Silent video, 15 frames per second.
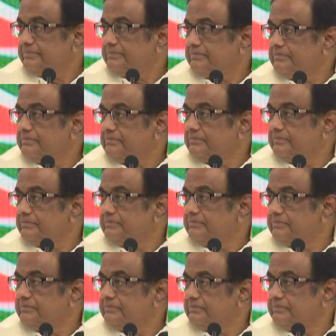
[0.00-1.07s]

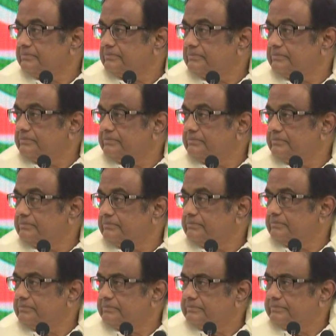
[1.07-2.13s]

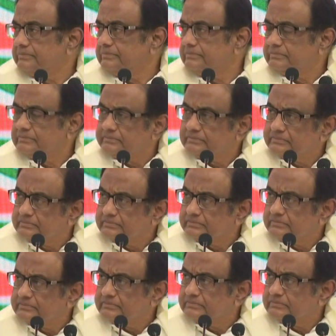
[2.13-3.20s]

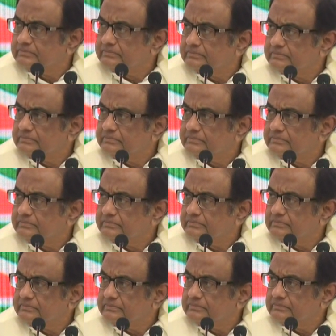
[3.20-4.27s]

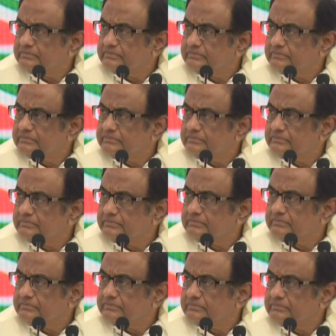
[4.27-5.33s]

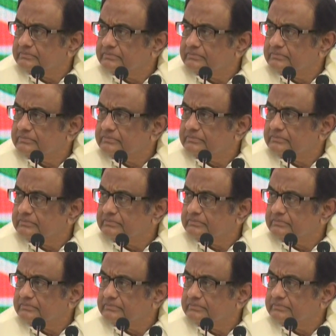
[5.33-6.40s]

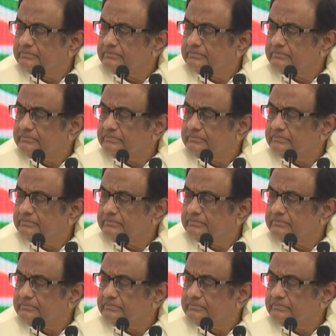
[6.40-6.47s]
Nothing is said.